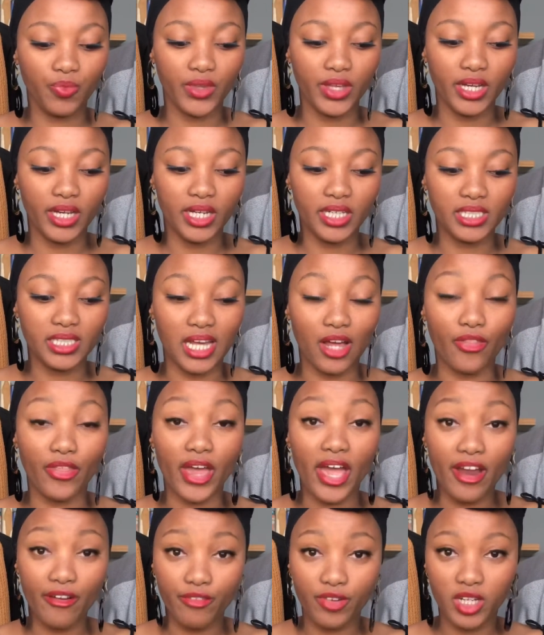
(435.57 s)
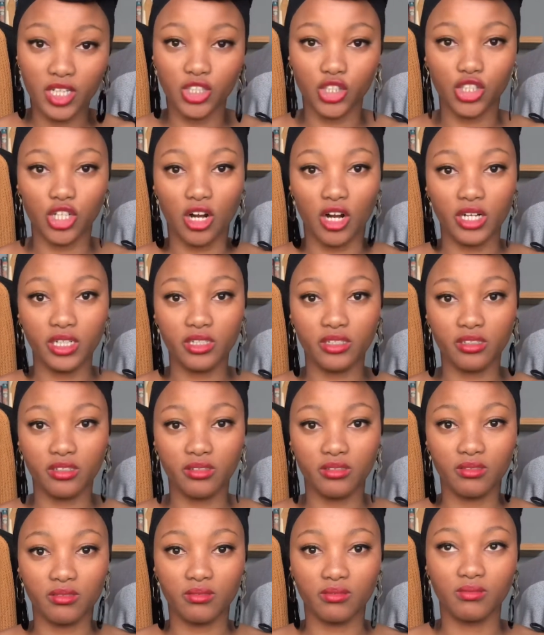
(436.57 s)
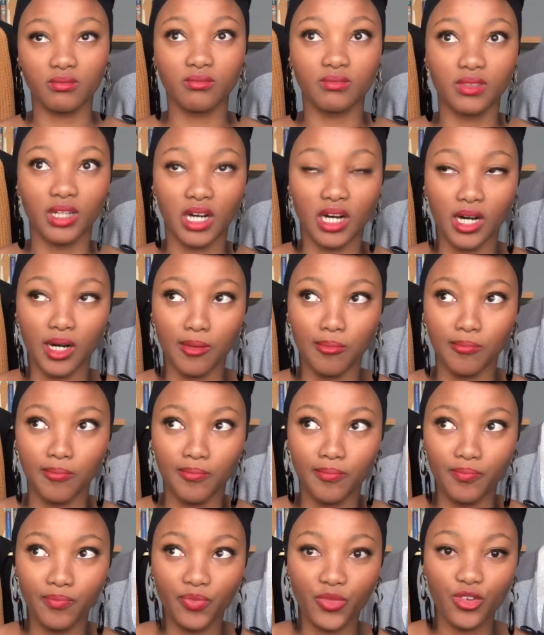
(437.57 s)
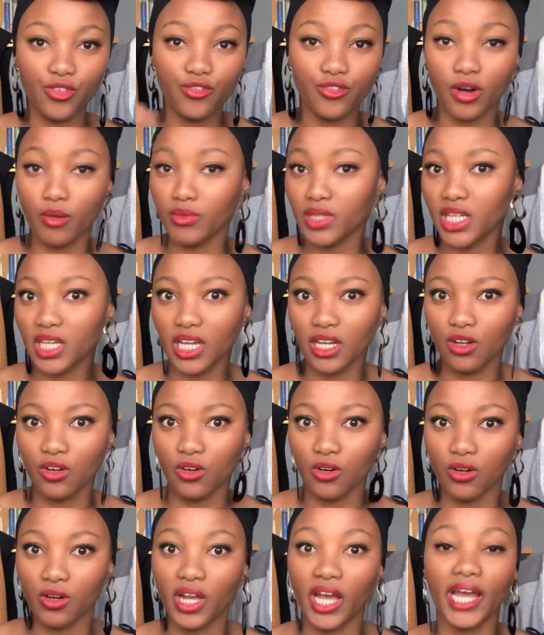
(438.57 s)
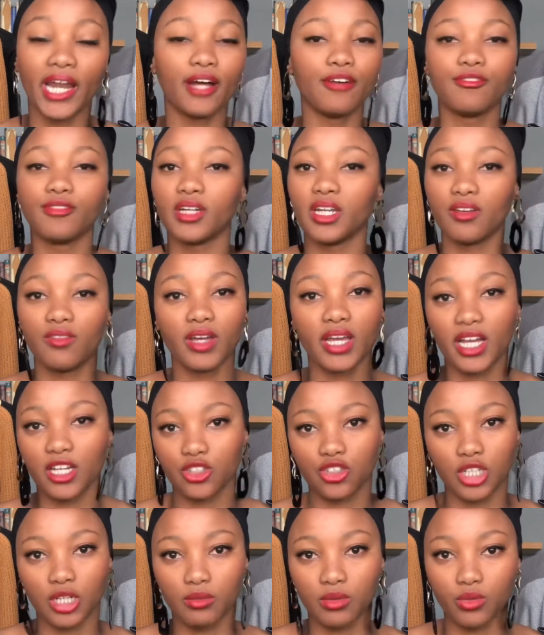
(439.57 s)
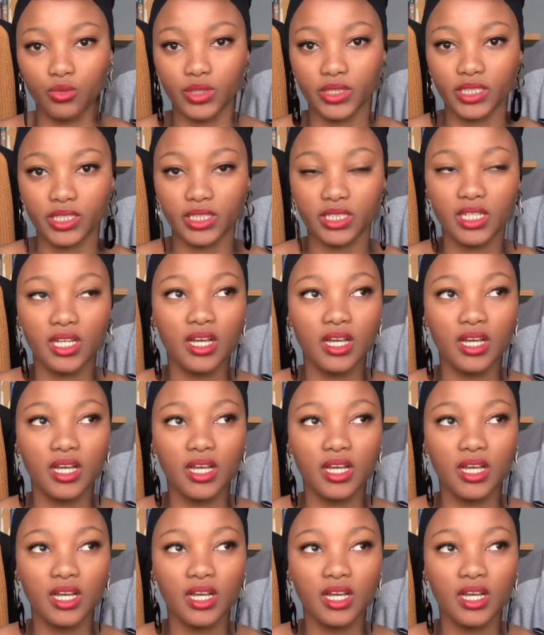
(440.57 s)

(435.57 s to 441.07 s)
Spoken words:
a South African chart from the get-go, and I've never had trouble with it.